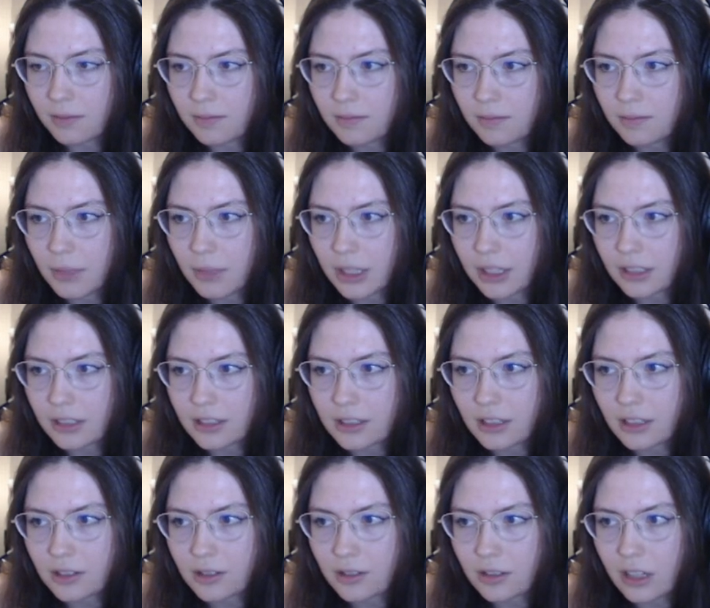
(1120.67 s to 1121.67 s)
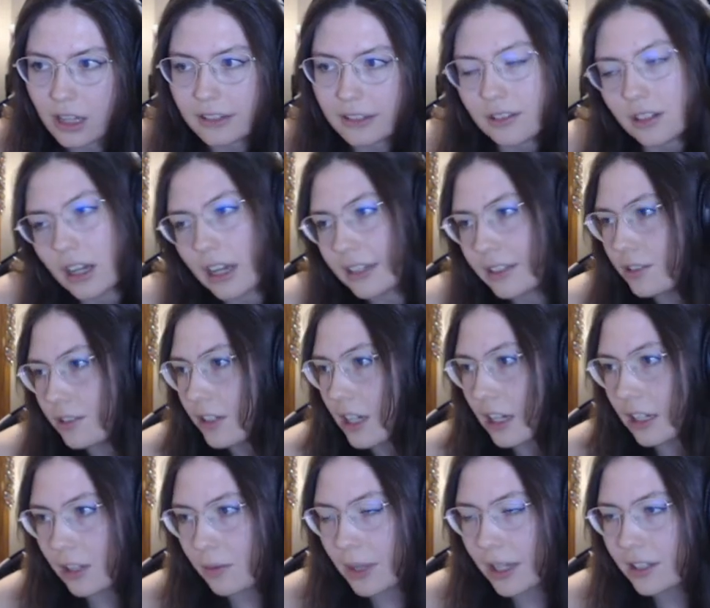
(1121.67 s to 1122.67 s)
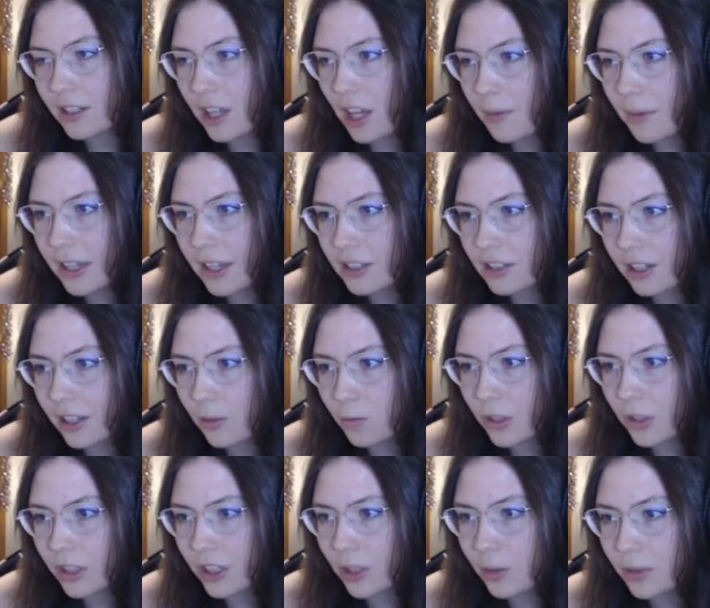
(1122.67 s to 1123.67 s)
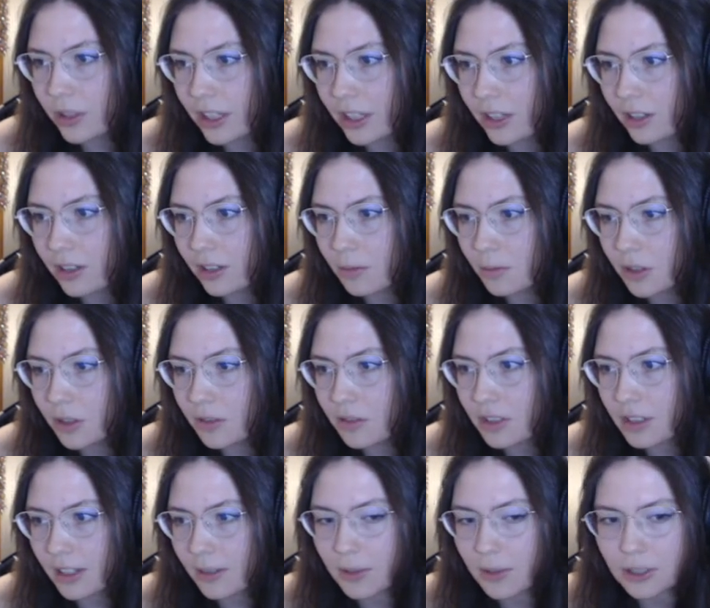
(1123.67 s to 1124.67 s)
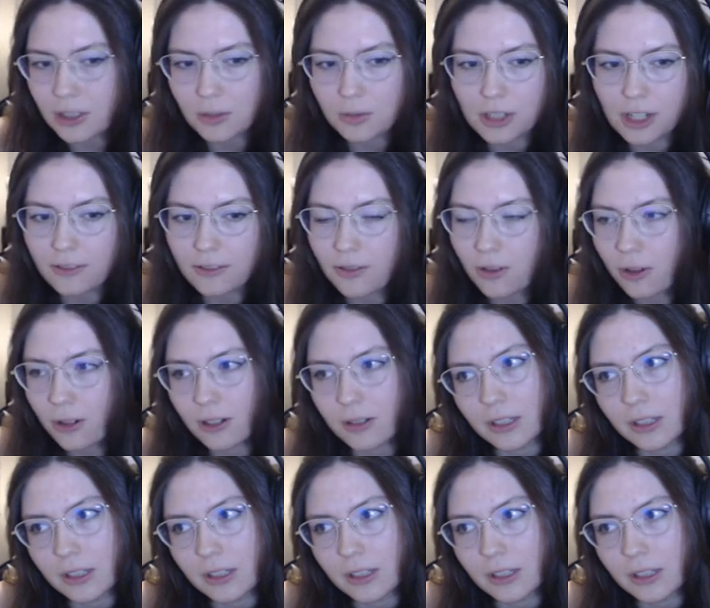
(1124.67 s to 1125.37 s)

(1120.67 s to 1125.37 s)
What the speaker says: because this, yeah, he makes like really good moves like bishop g4,